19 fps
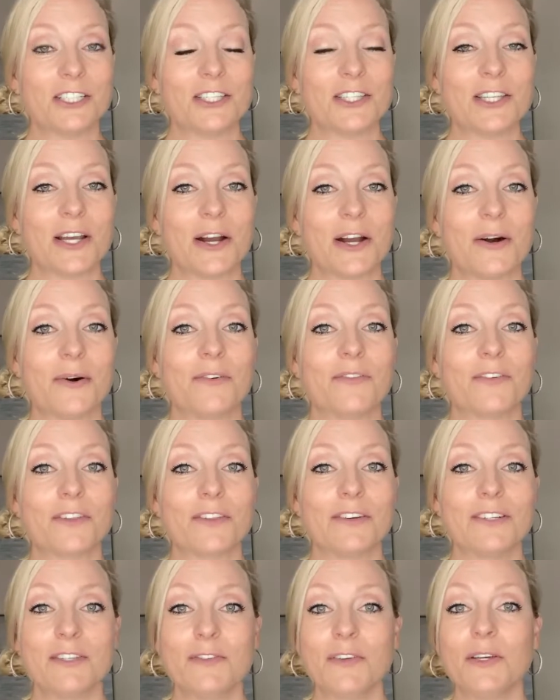So for
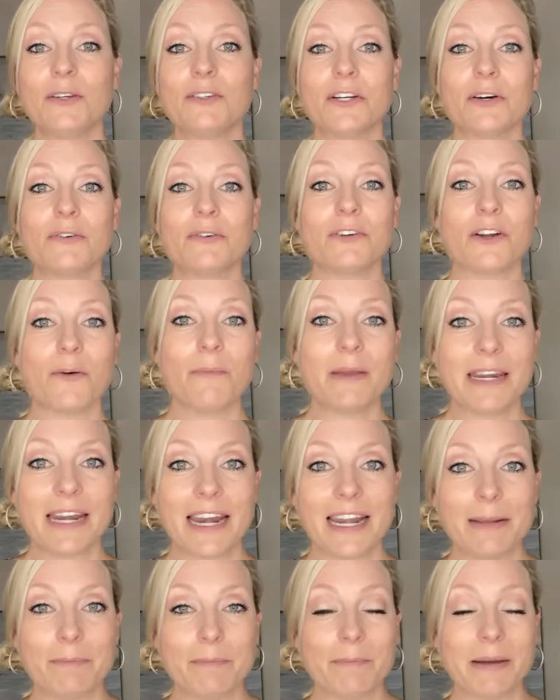those of you who don't know me,
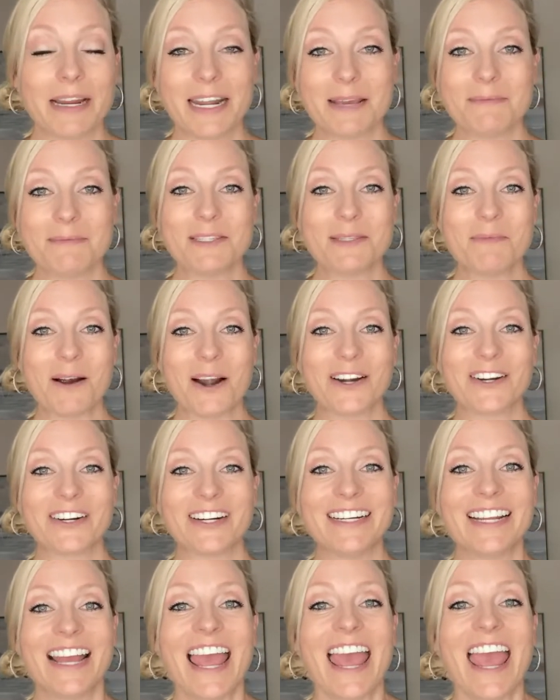my name is
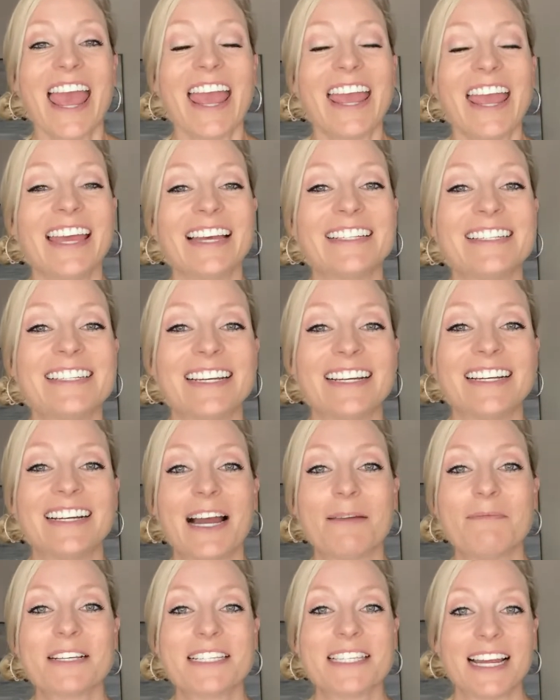Margrette and uh,
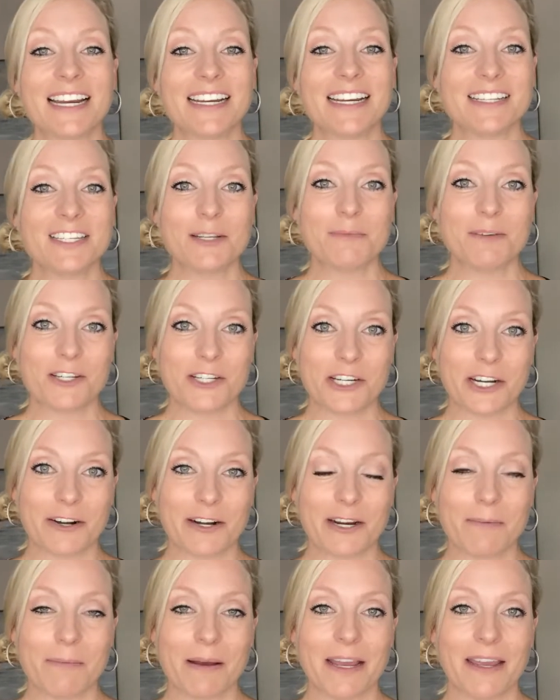I'm excited to be
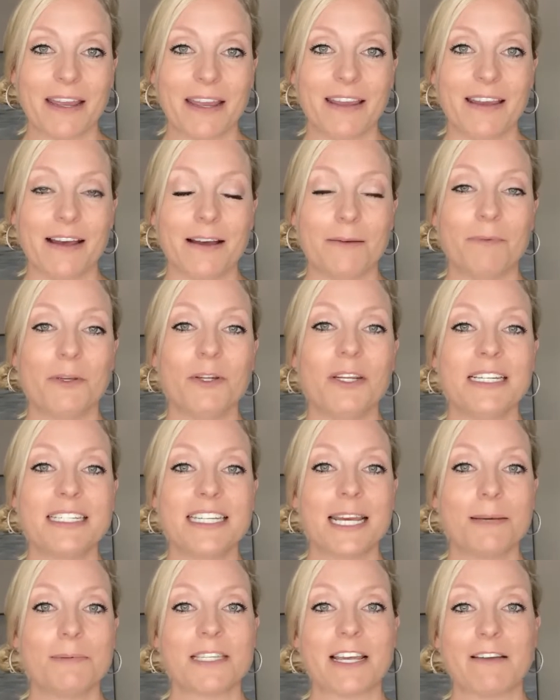sharing my uh, beauty
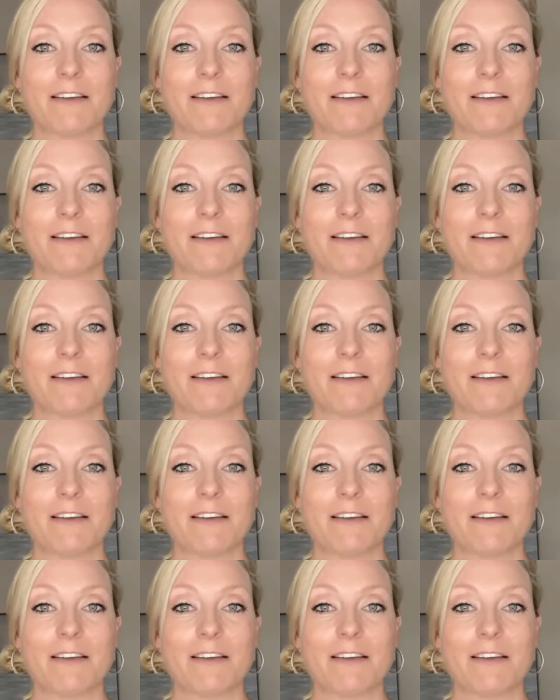tips.